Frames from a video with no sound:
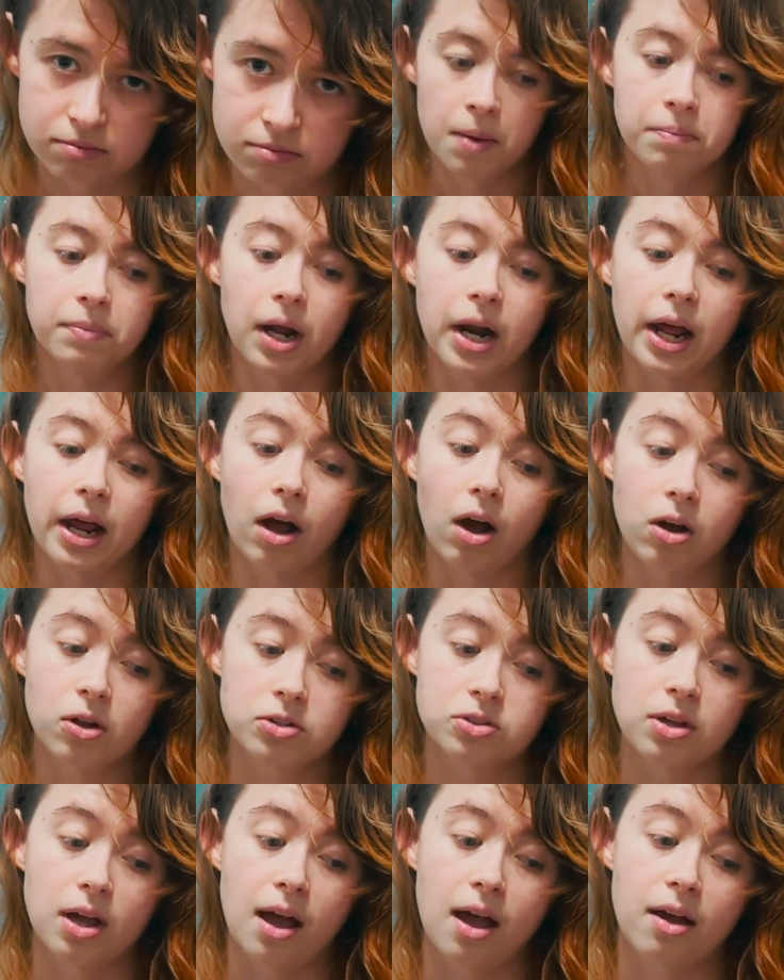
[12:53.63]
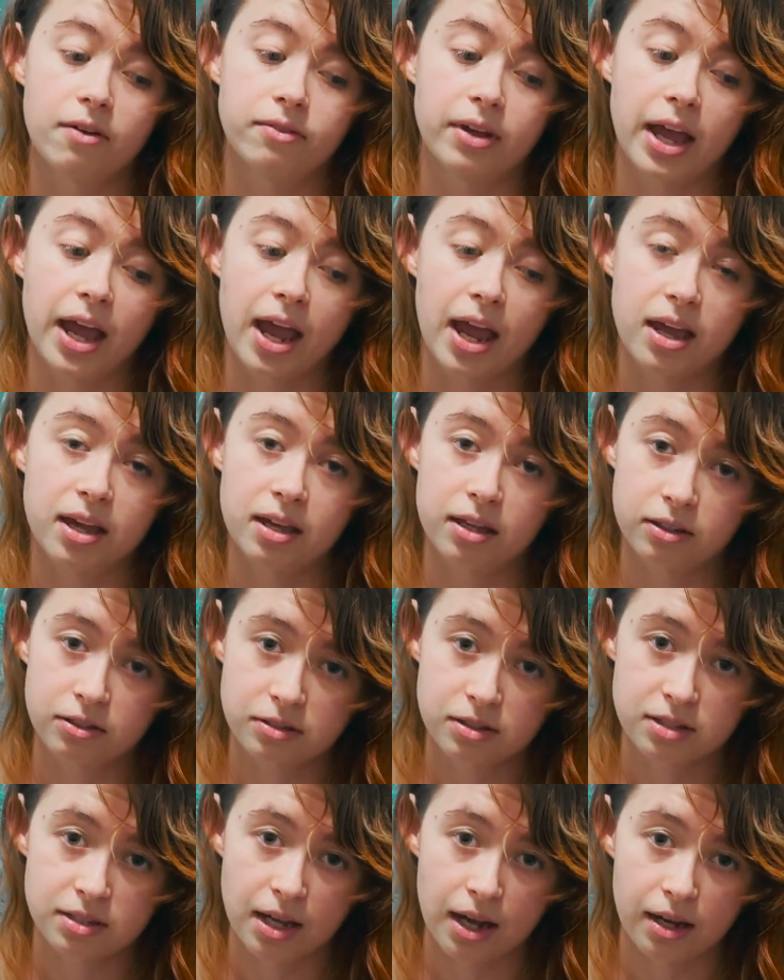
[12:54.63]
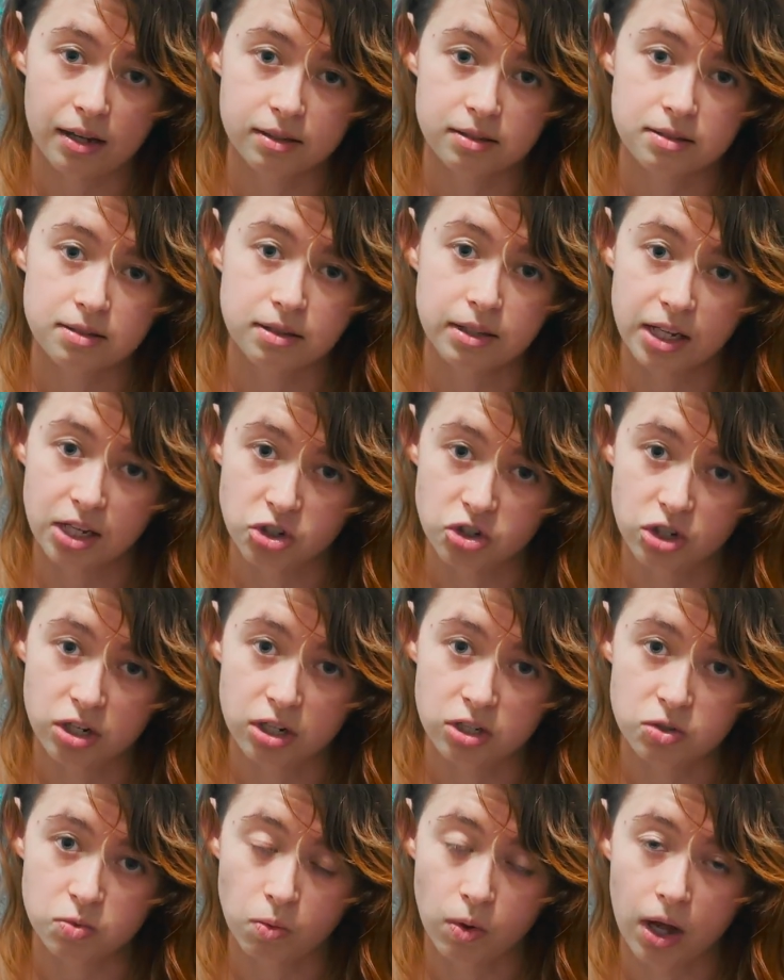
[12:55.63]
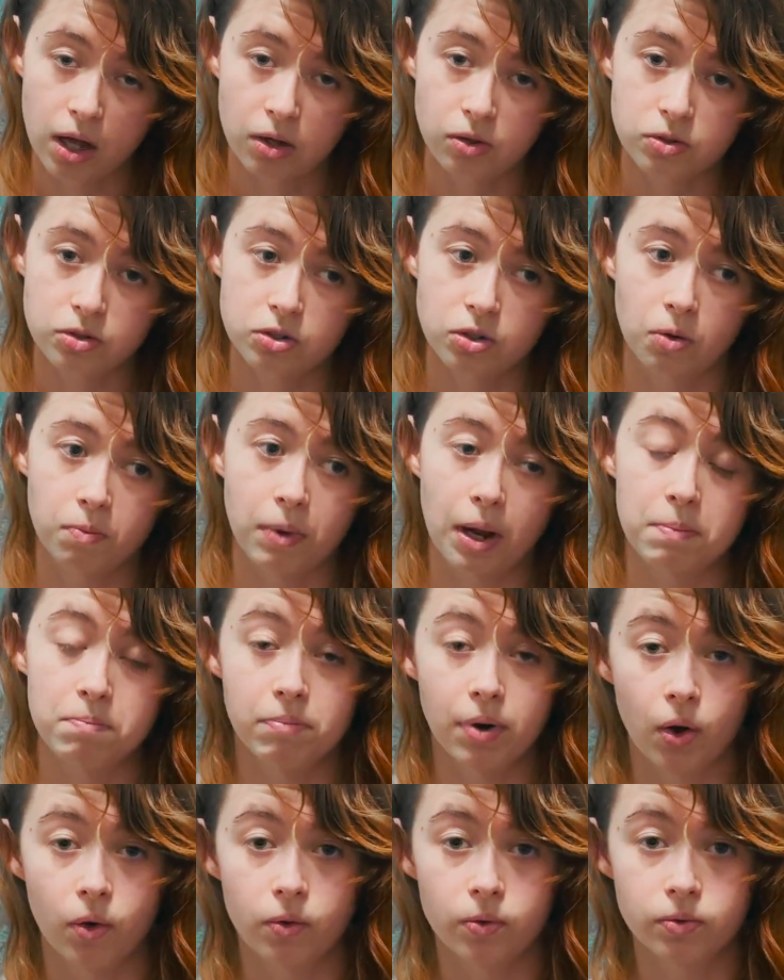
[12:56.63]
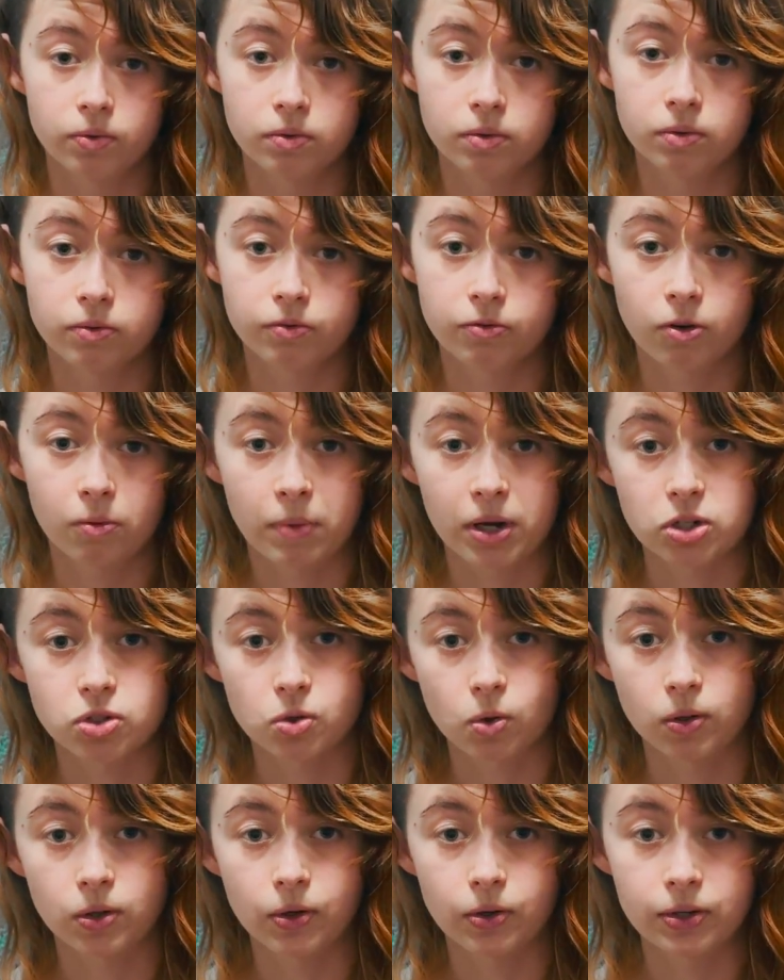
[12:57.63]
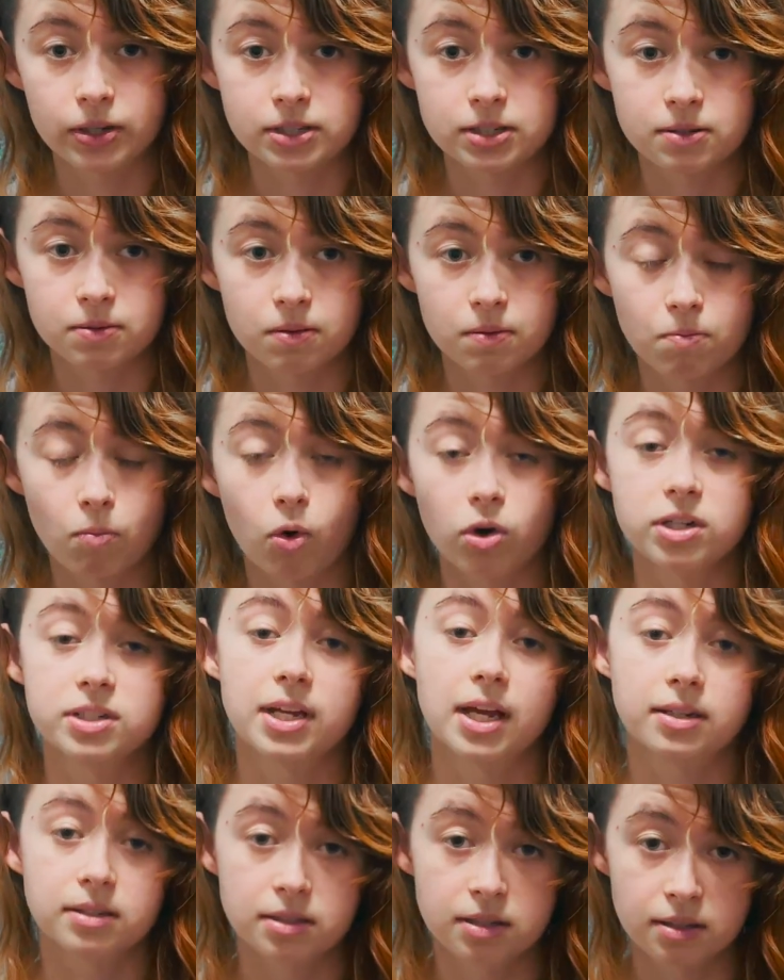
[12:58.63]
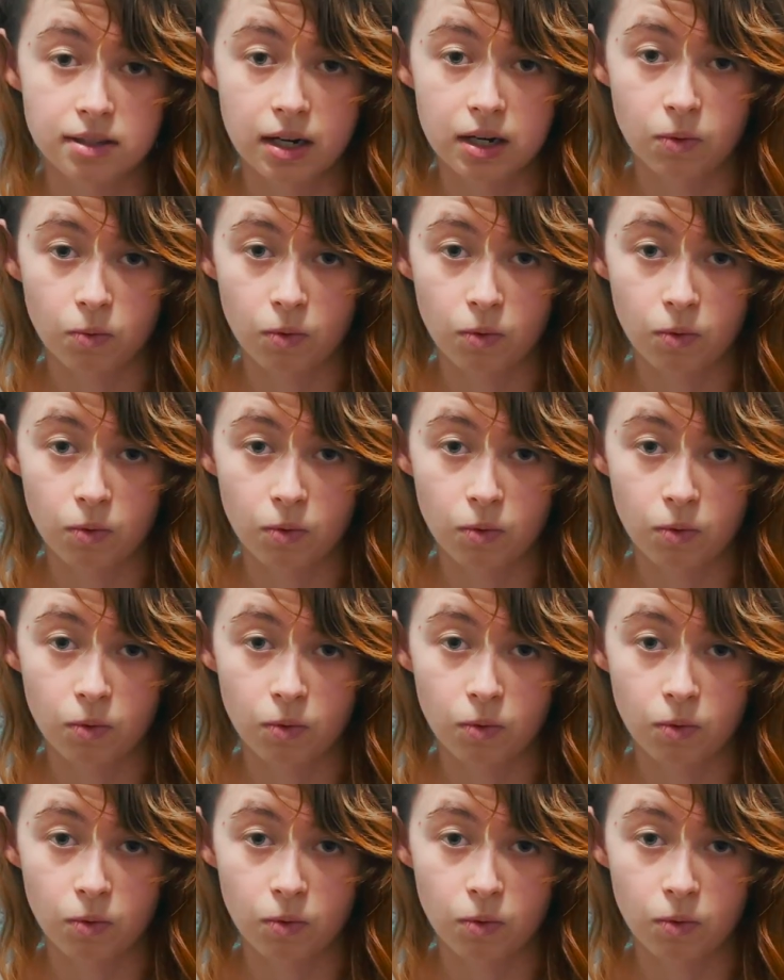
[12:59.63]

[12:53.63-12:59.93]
But I also have a Hill-Sachs lesion as well. So my bone for my shoulder is more dented than it